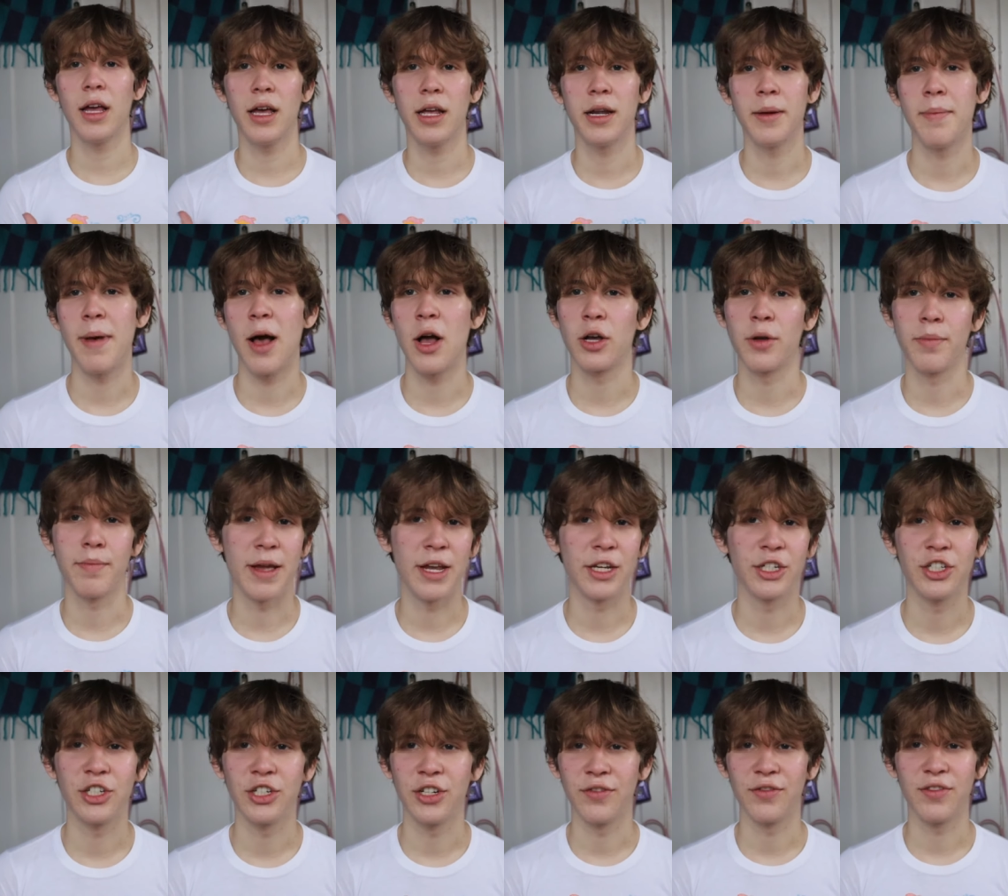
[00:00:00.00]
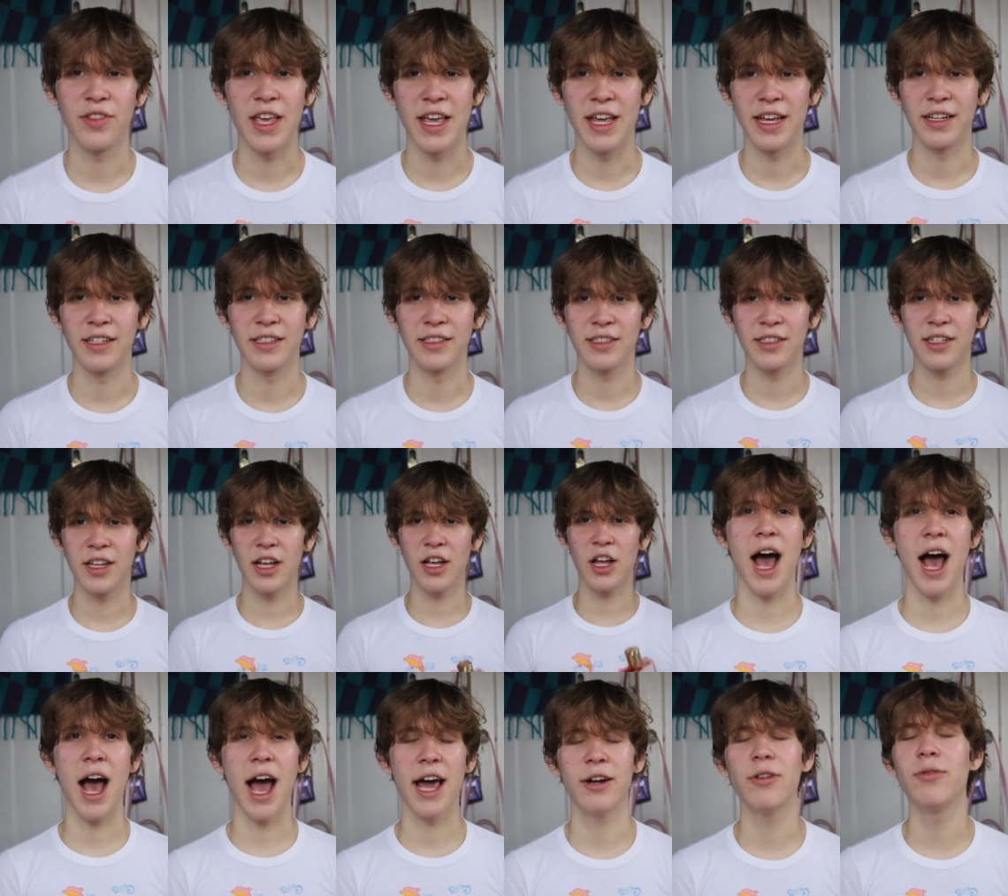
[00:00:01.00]
an amalgamation of things.
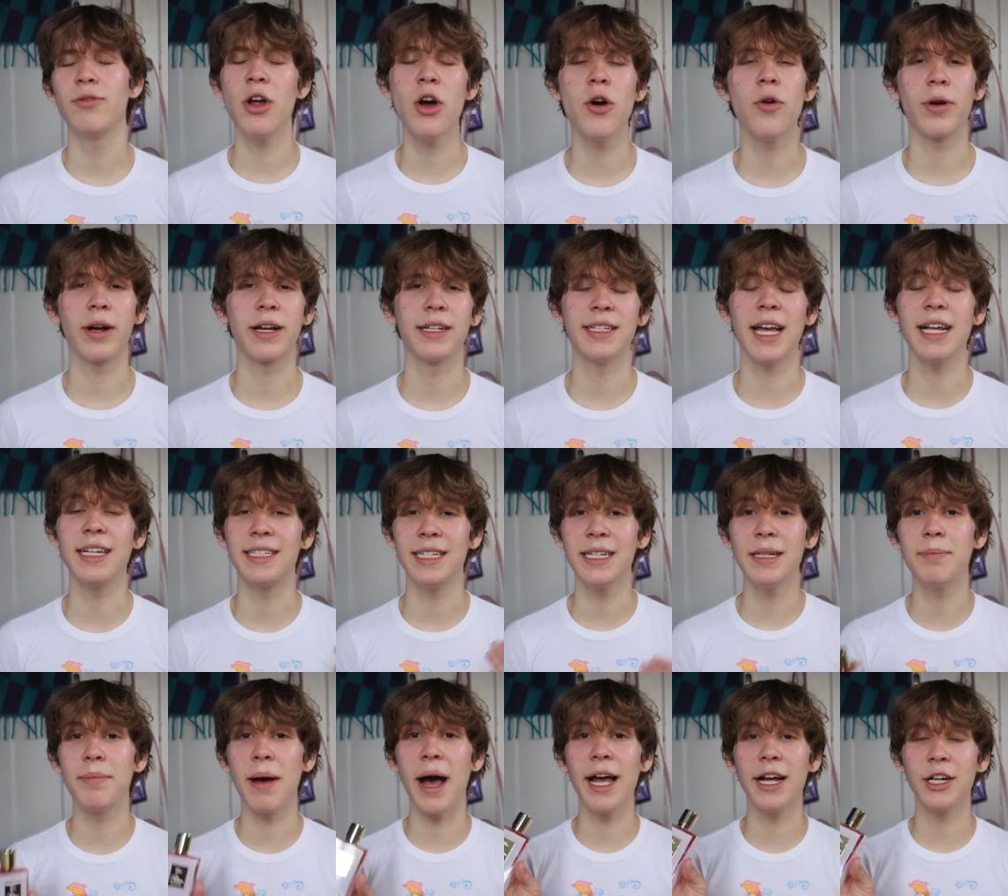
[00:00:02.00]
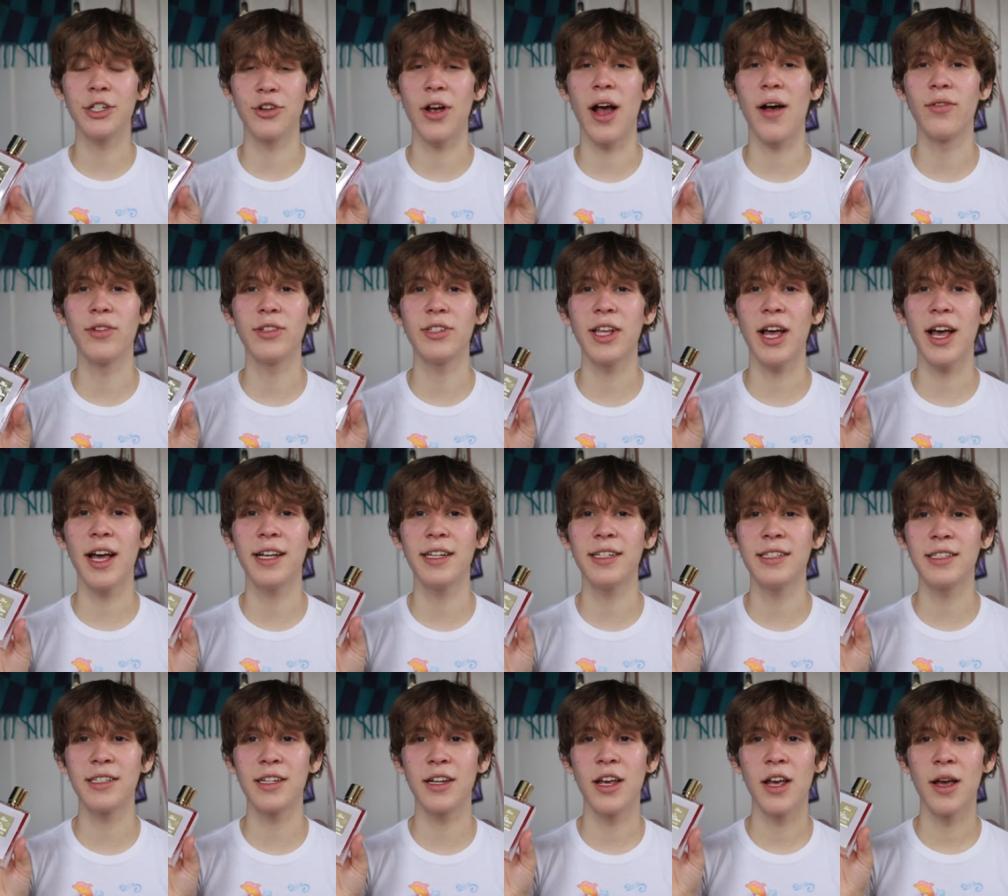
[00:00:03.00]
I don't know, because I did buy a travel
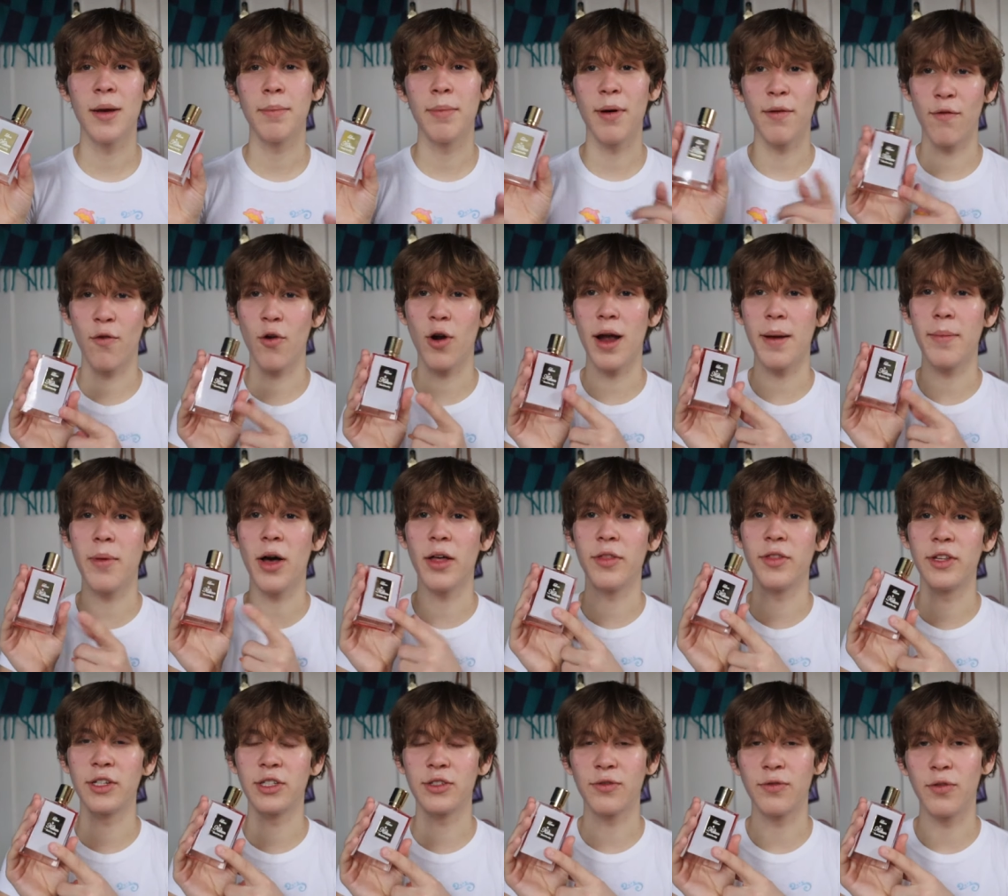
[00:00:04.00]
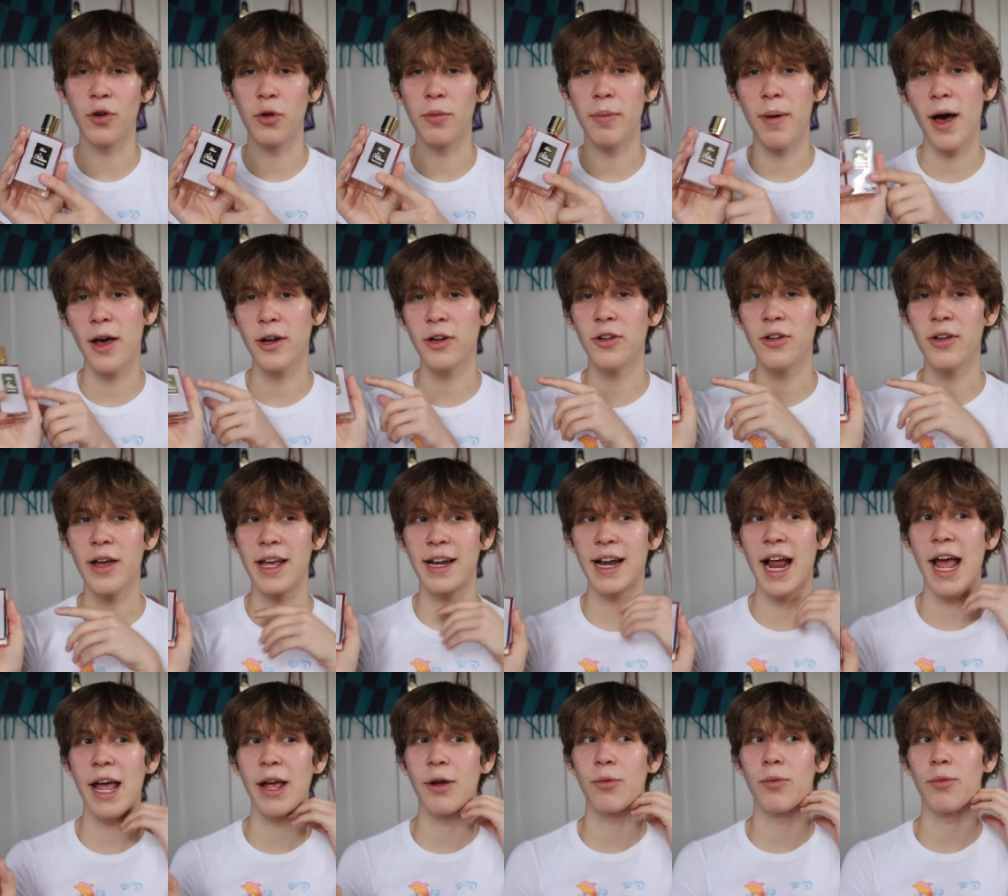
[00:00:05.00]
sized before I bought this full bottle,
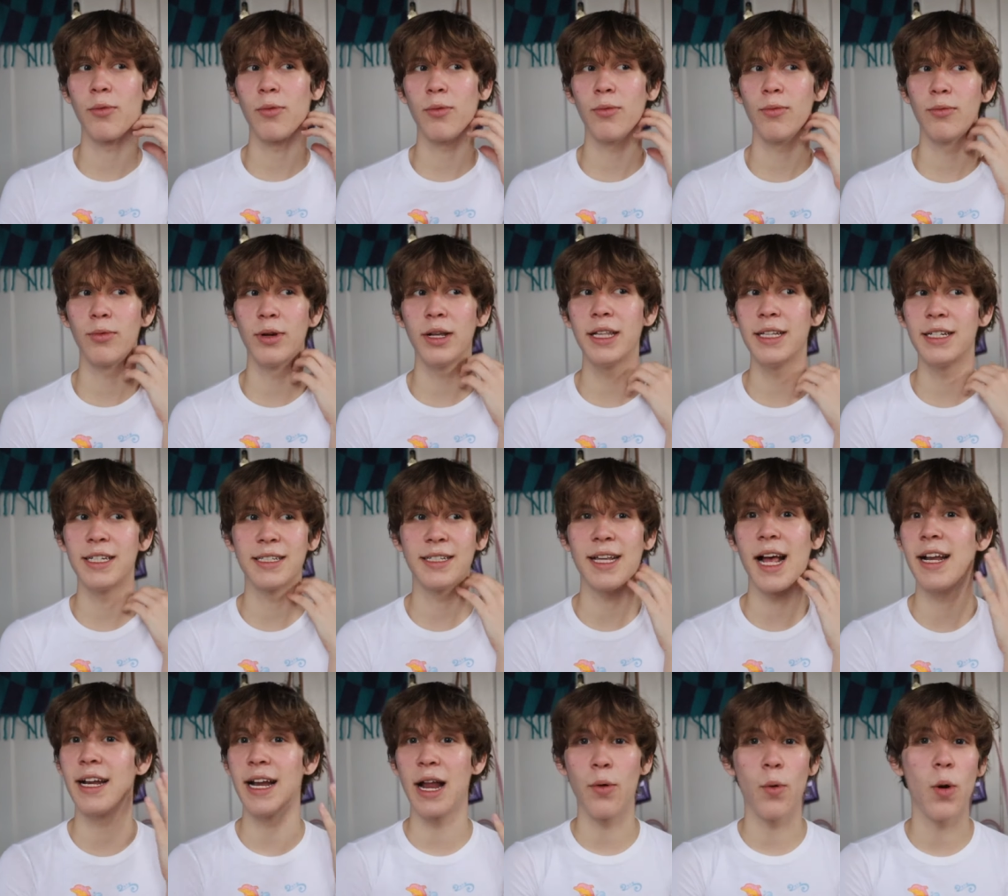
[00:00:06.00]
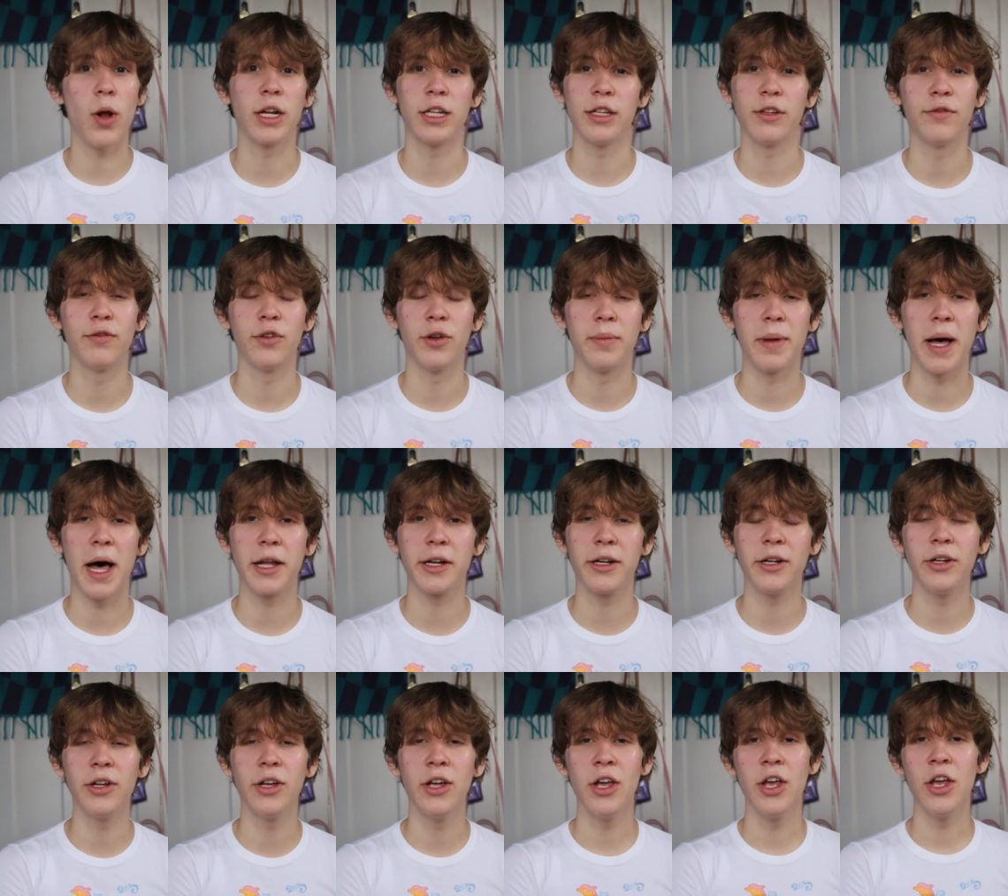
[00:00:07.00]
and I really decided I wanted the full
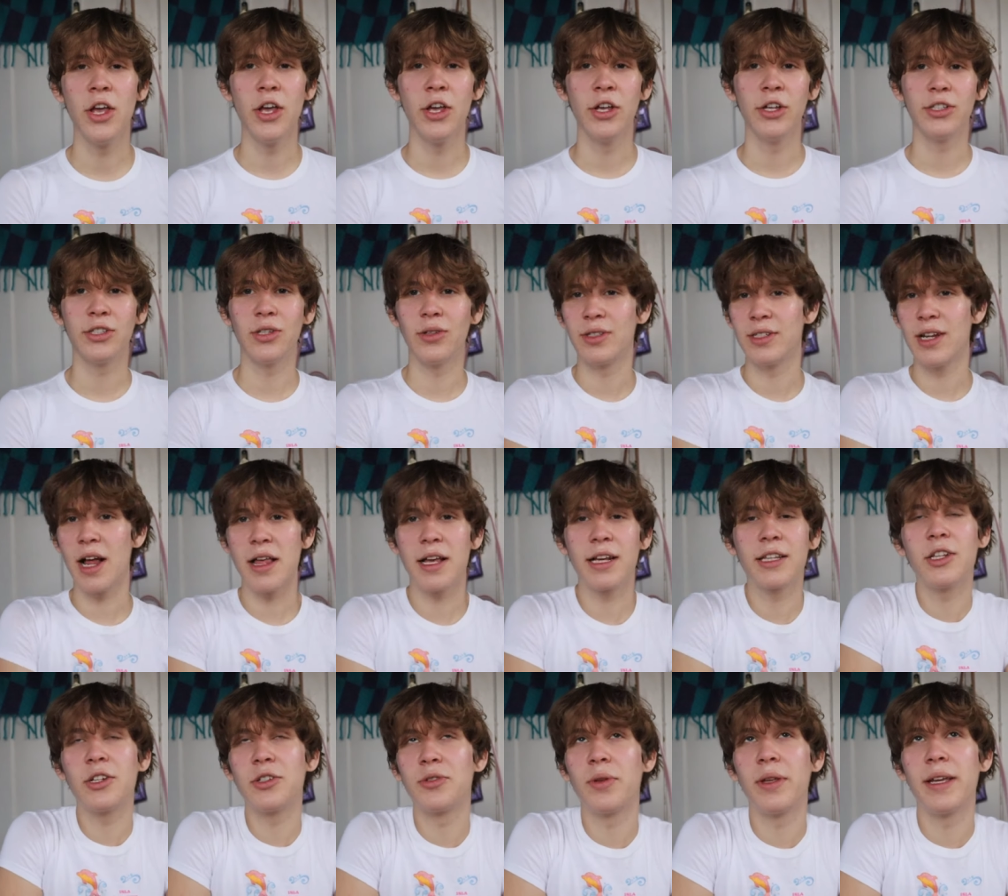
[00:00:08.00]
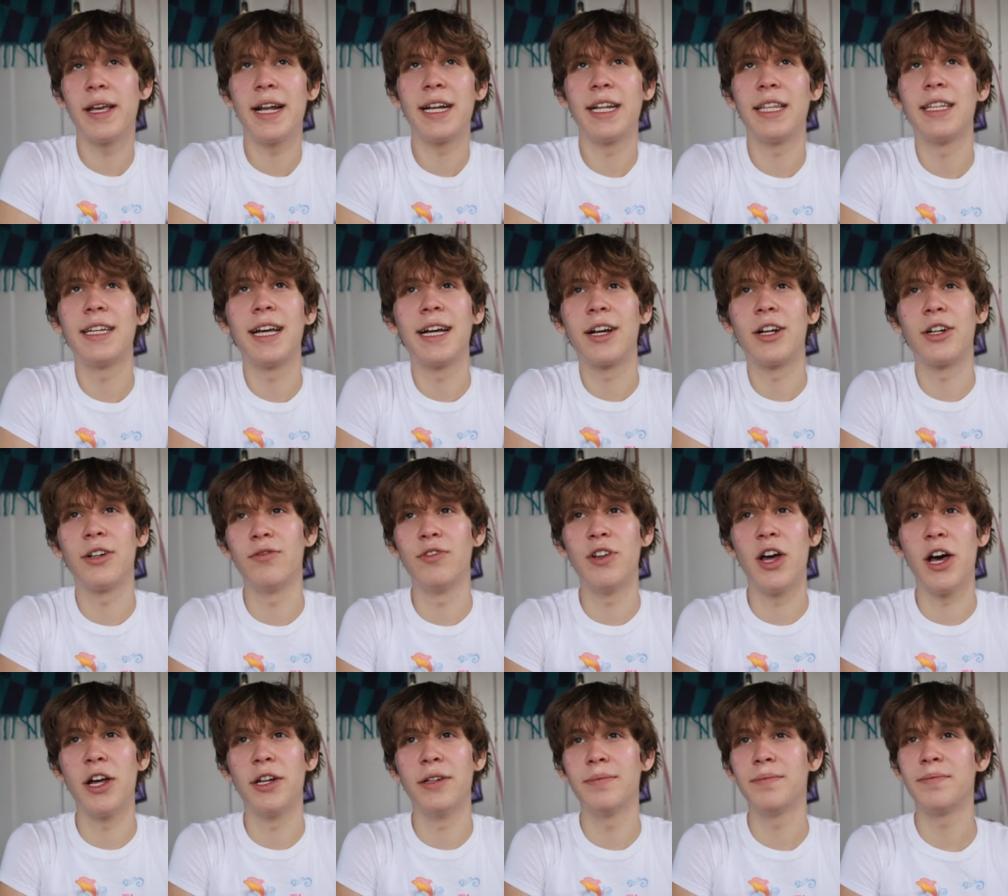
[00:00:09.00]
bottle. So it's not like there's really anything I could have
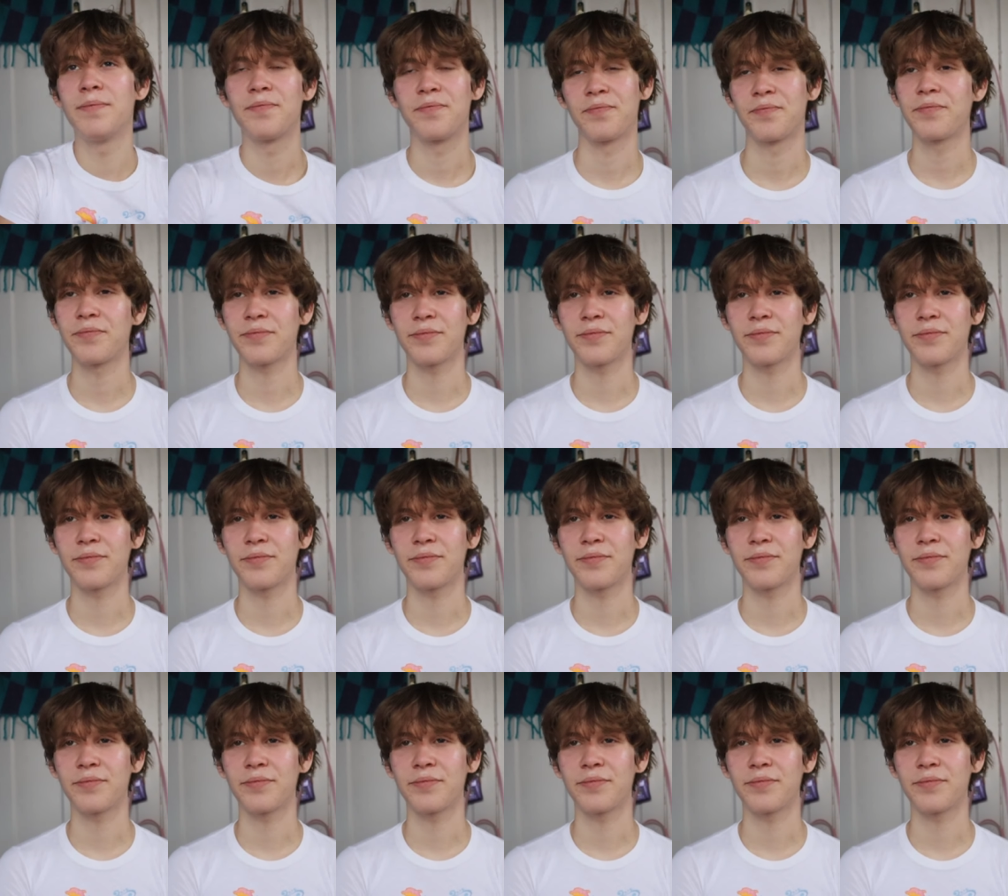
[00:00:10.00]
done